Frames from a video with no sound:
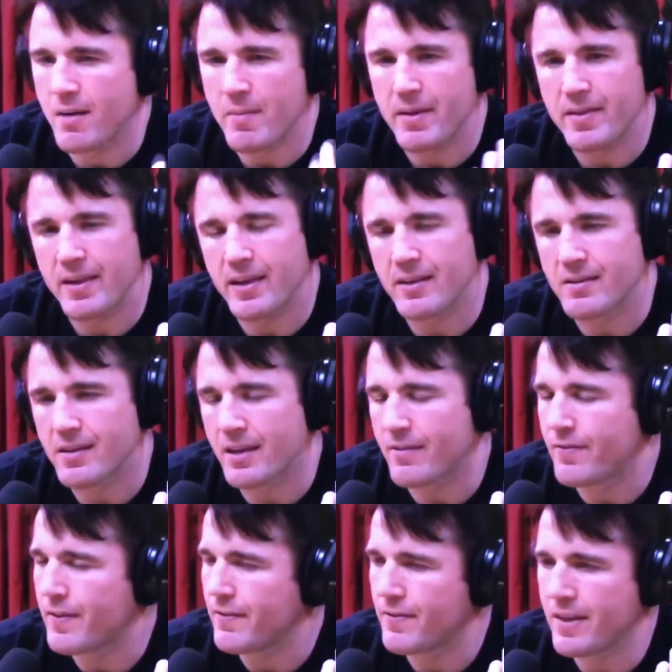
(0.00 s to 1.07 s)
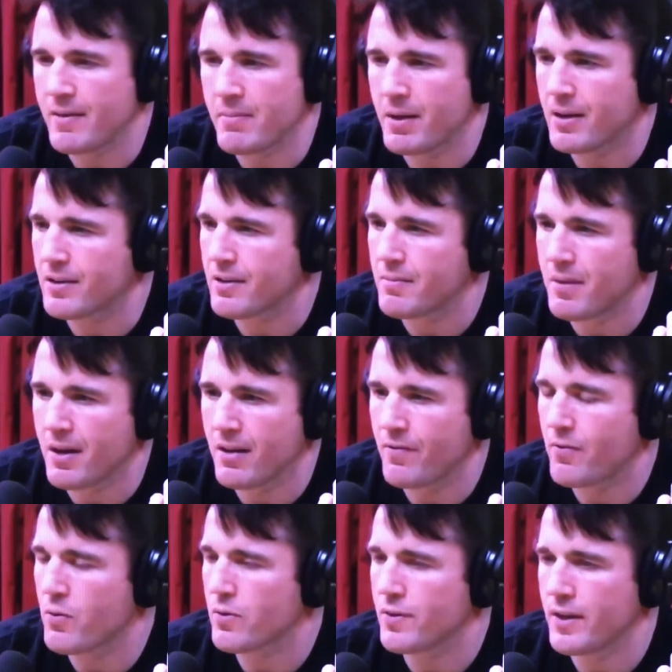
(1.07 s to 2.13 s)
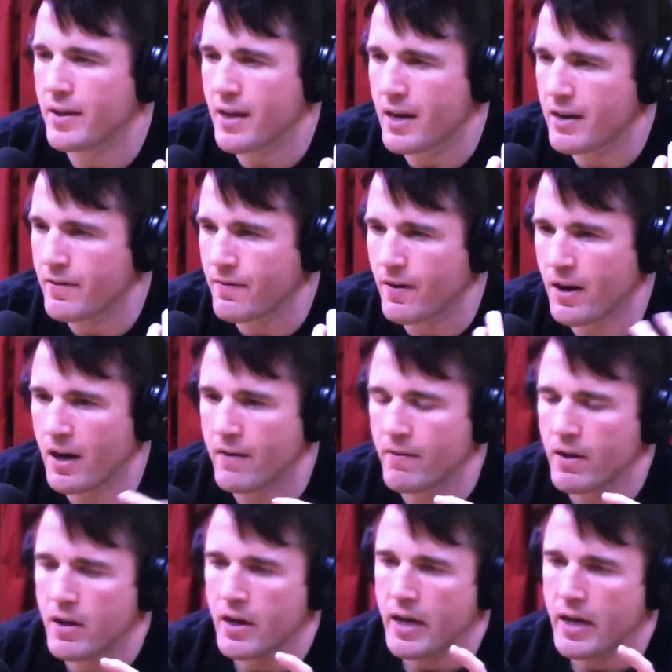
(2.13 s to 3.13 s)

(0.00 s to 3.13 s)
I think it's like $15 a month, $14.95.